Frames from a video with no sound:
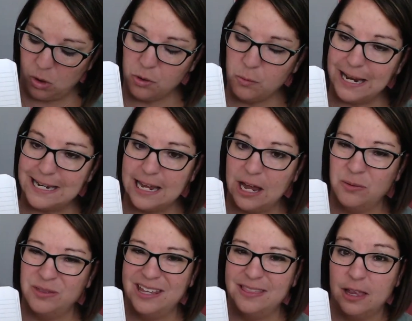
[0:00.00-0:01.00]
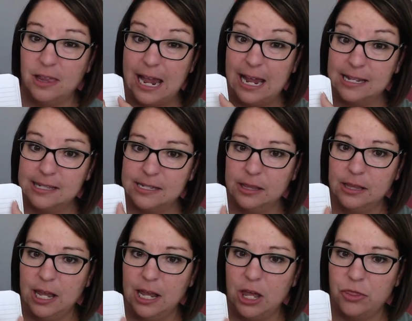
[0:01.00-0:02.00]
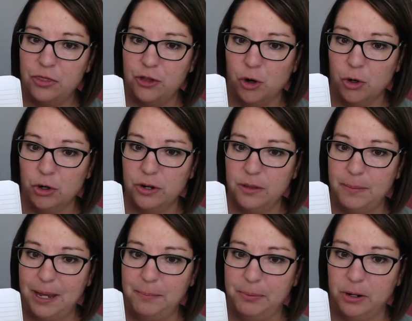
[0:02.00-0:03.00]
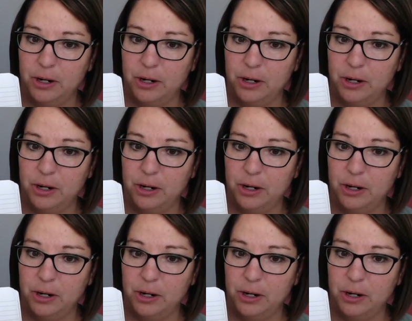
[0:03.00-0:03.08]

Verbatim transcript: the way down like the last like third of the paper,